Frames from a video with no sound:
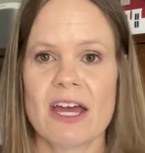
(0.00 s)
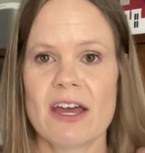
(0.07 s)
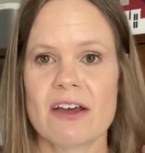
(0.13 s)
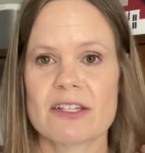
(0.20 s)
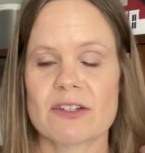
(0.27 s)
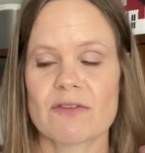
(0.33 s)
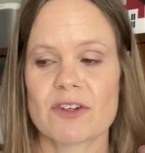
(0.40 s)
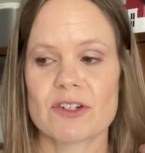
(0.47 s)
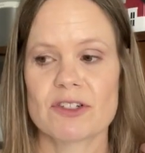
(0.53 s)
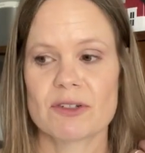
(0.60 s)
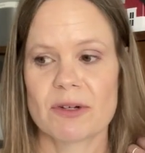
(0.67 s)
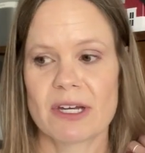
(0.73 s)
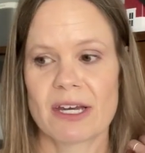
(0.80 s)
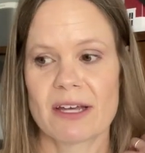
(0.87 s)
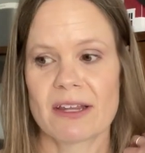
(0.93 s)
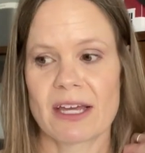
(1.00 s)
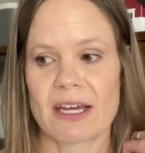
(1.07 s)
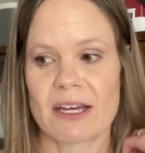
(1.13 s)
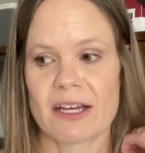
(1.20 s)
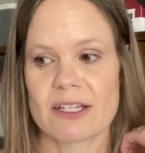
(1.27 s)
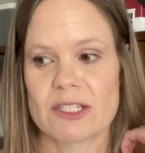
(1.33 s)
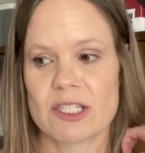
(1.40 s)
So if you're doing like
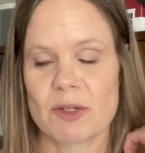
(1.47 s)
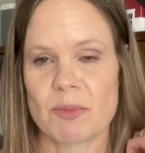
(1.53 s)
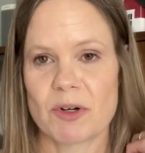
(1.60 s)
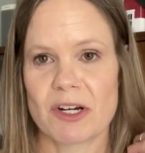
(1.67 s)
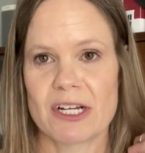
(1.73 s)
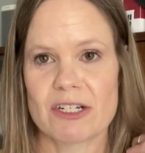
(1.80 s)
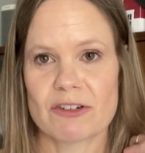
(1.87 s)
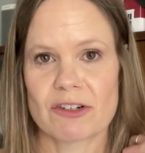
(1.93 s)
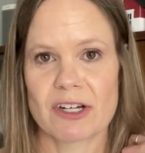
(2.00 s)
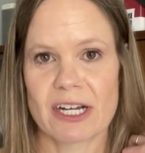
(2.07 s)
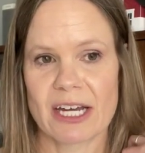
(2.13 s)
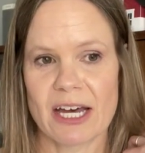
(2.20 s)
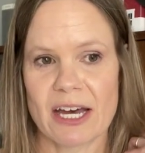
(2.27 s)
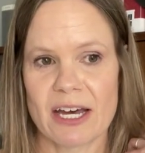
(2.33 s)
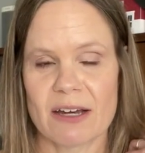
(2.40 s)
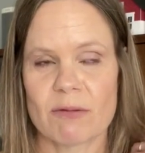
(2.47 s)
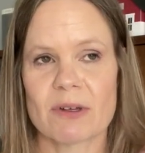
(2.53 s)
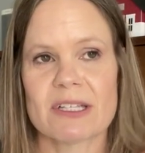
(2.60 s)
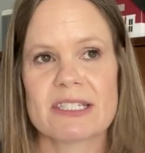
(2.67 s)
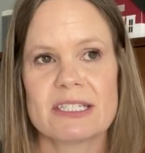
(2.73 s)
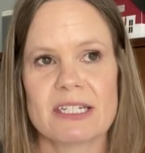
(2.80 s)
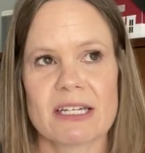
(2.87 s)
a super intricate cut, well,
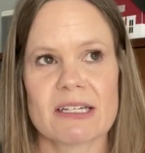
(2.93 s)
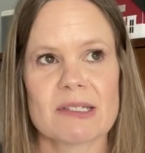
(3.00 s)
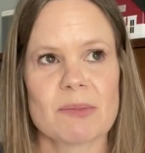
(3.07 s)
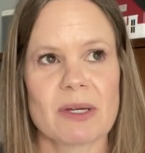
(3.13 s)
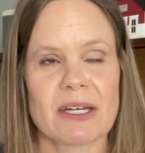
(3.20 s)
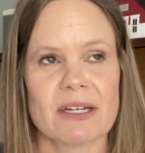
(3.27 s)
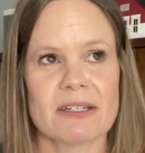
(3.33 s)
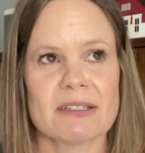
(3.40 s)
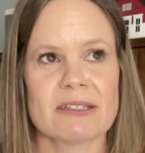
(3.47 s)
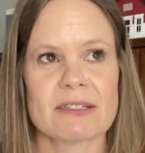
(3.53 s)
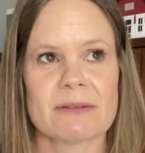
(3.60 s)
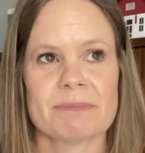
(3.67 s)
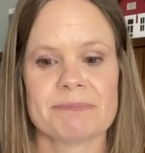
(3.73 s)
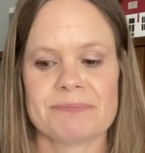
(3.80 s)
it stinks because